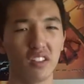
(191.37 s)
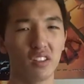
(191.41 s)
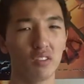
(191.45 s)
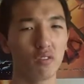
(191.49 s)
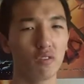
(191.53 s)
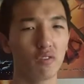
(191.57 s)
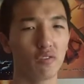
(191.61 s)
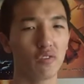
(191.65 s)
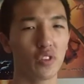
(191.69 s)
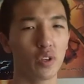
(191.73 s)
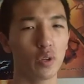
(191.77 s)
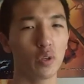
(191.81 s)
I
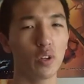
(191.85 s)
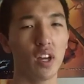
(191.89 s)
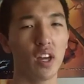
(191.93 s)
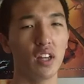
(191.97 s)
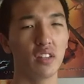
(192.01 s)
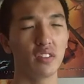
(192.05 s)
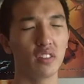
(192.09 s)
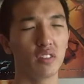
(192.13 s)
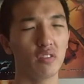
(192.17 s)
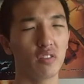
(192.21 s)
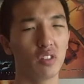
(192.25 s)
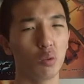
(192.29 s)
didn't feel
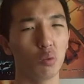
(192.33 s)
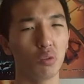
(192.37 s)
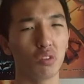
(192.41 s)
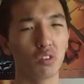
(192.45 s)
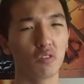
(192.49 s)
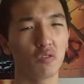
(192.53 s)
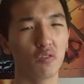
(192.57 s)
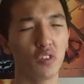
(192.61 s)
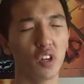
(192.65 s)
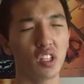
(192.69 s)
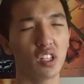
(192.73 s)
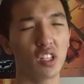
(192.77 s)
as if it
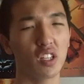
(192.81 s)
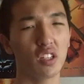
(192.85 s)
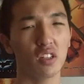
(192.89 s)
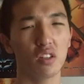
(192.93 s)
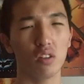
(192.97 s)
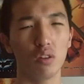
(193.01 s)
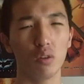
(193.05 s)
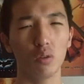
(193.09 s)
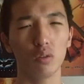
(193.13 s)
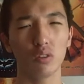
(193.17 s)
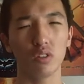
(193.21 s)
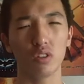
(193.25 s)
was funny.
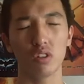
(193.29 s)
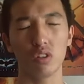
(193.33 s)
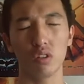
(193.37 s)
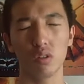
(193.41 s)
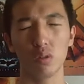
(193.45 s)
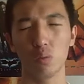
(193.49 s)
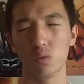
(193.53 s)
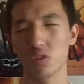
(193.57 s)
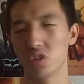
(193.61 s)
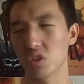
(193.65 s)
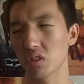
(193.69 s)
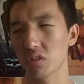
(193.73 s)
It
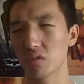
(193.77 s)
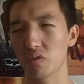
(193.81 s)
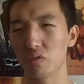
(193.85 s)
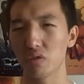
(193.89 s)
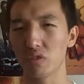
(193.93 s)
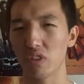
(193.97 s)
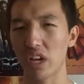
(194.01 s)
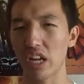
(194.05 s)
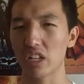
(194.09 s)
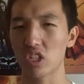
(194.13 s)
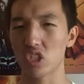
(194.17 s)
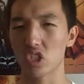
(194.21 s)
was just
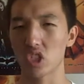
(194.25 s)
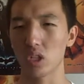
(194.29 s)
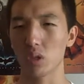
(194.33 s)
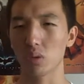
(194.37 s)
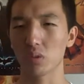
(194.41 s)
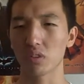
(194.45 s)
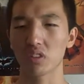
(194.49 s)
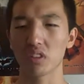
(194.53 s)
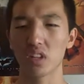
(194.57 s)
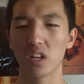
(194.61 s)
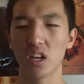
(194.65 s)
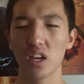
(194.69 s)
flat
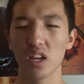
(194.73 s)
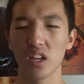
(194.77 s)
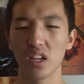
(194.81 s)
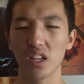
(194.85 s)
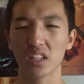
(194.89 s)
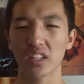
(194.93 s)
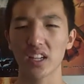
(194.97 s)
jokes.